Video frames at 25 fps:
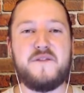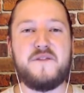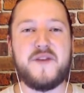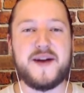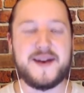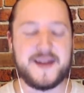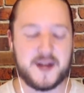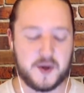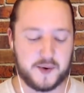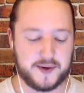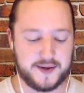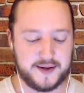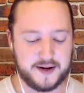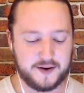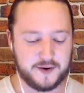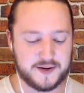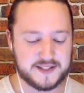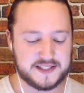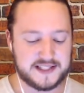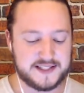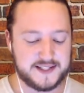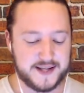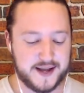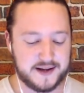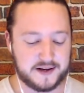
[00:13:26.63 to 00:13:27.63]
video. Here
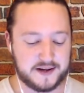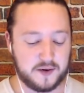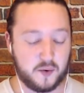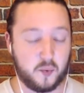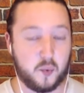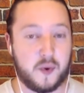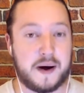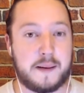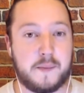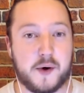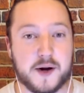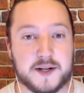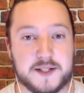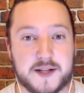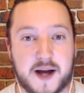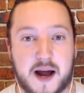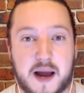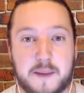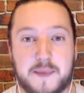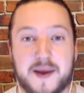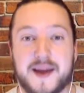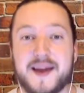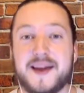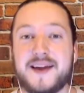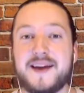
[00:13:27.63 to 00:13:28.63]
is the deck one more
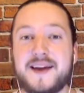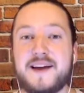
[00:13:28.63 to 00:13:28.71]
time.